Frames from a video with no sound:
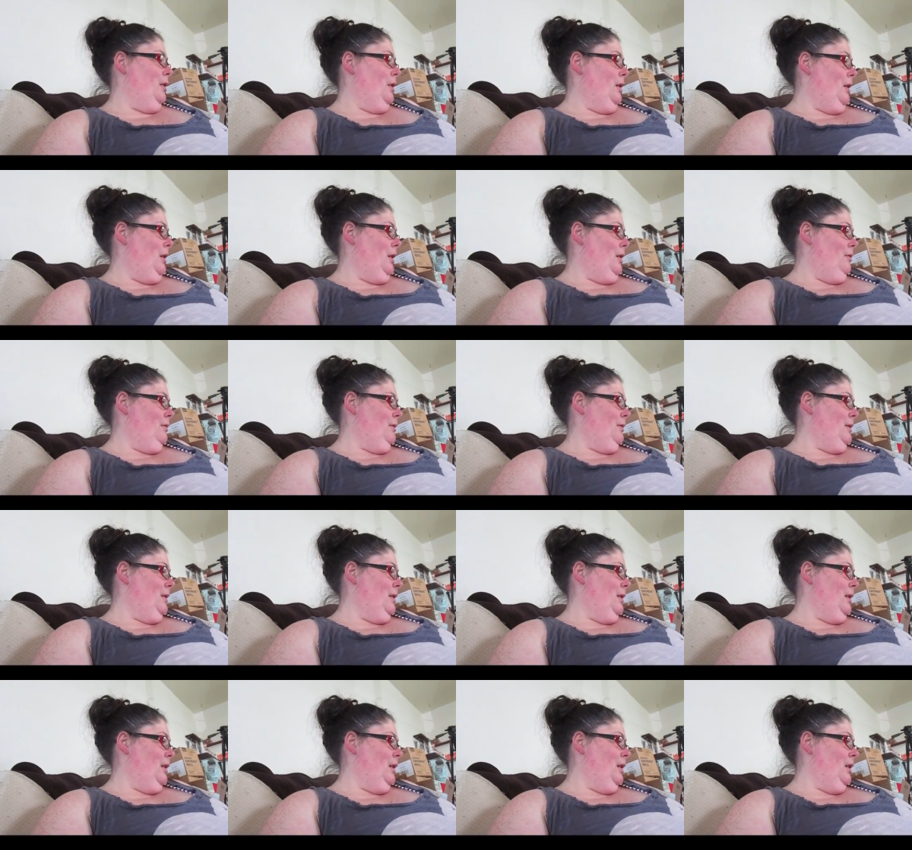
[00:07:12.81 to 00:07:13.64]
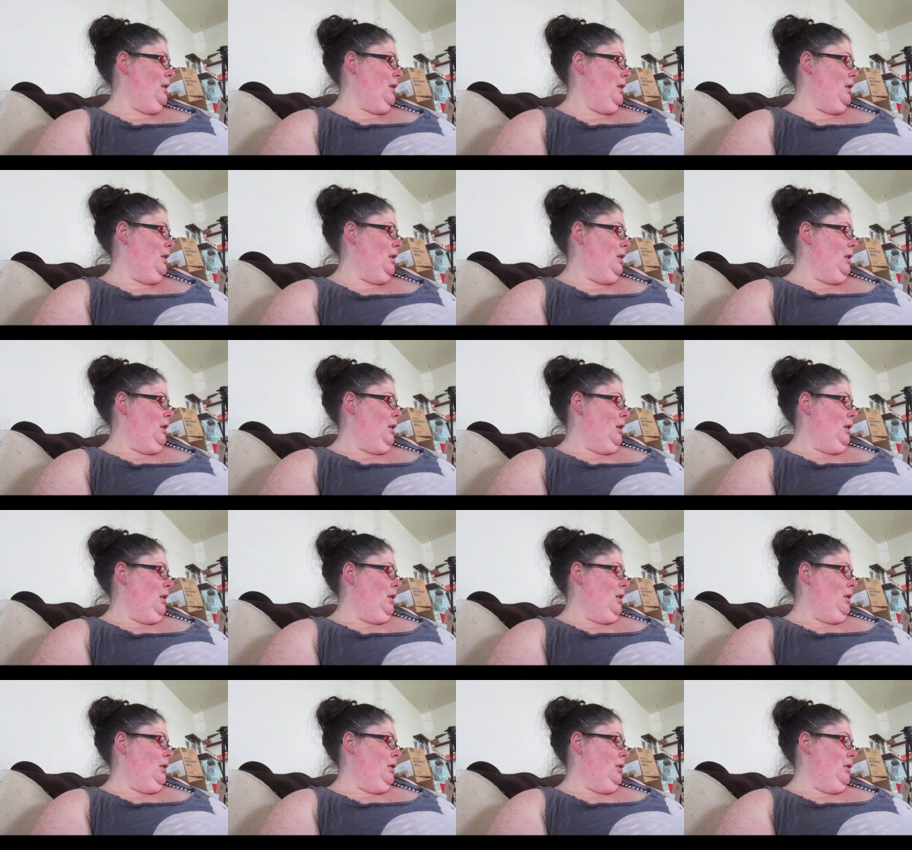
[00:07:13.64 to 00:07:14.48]
And I was like,
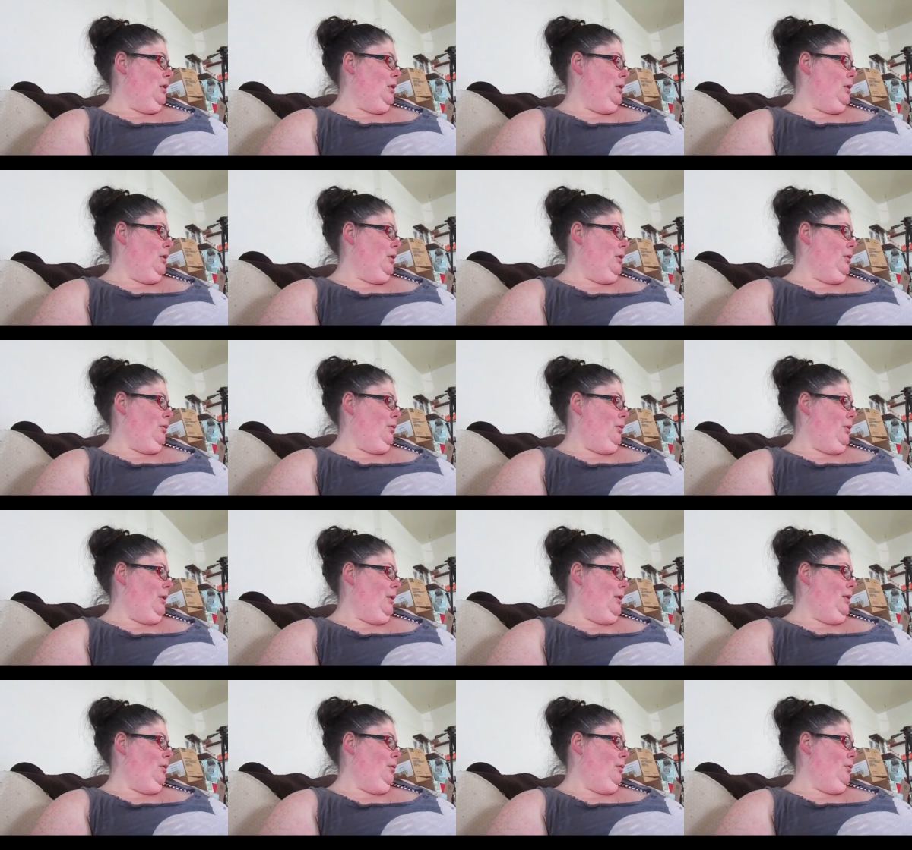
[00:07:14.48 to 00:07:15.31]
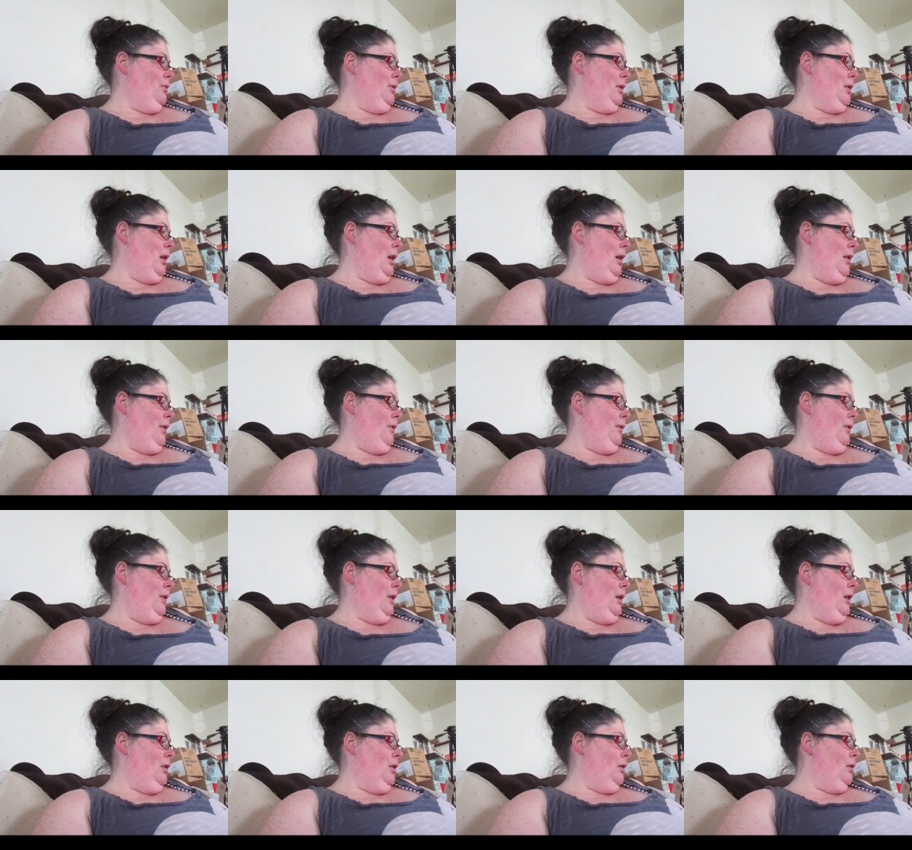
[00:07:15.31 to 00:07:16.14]
no, I don't have
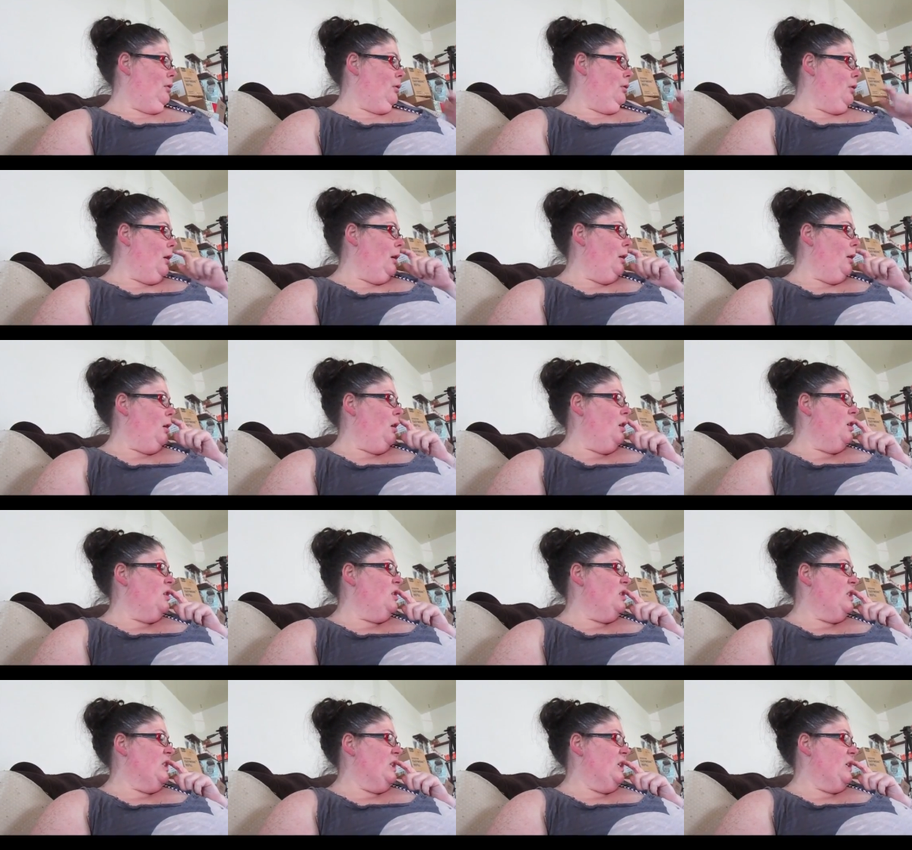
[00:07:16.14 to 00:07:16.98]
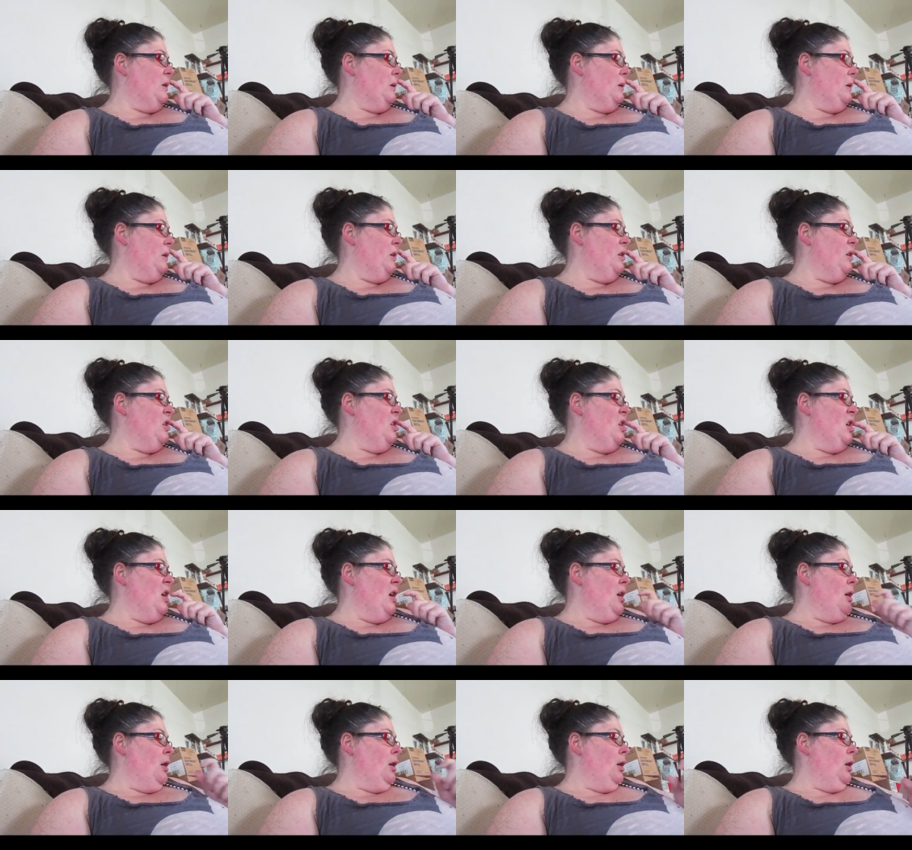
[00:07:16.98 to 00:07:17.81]
any credit cards that are
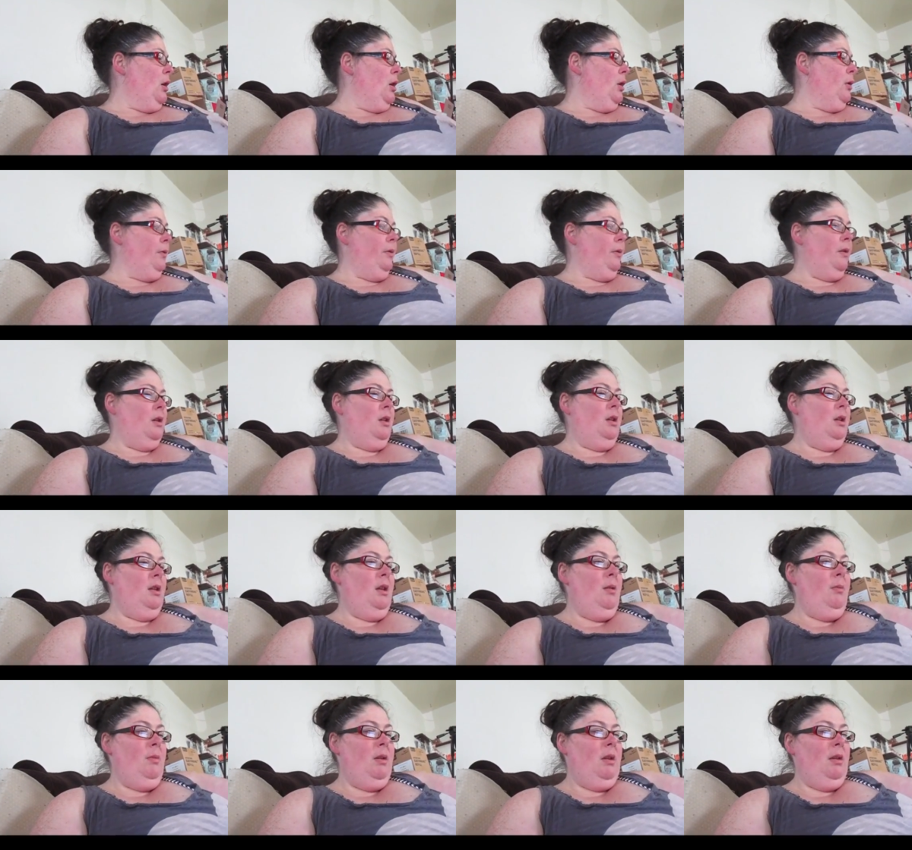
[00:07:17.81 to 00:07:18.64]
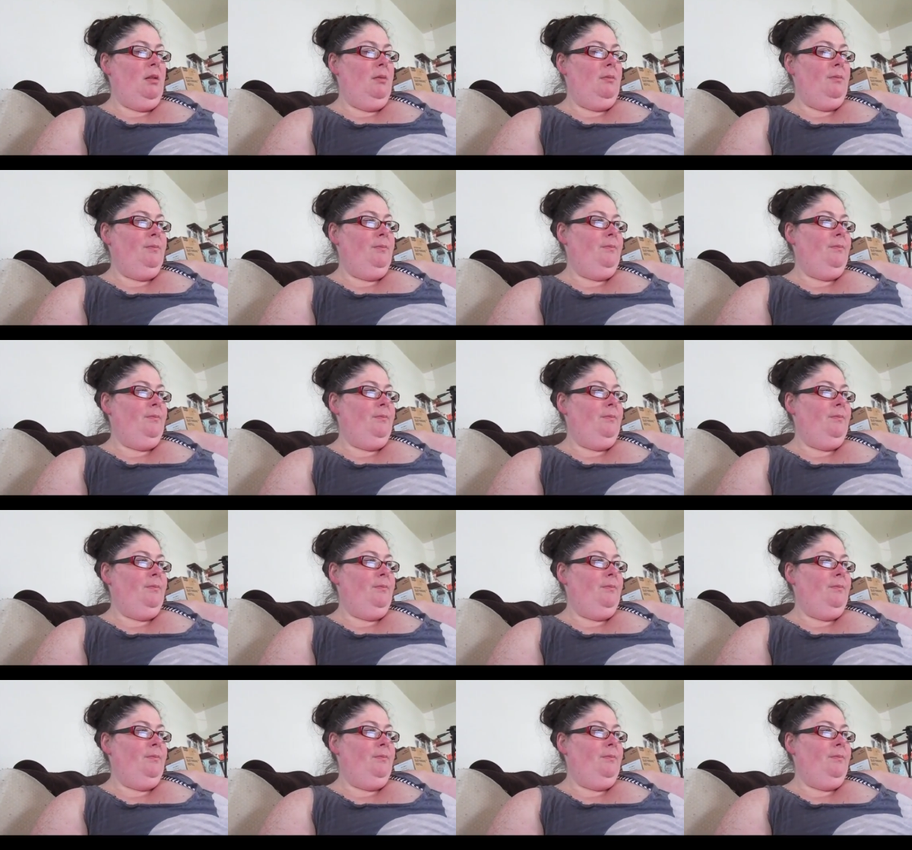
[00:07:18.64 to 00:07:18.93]
over the limit.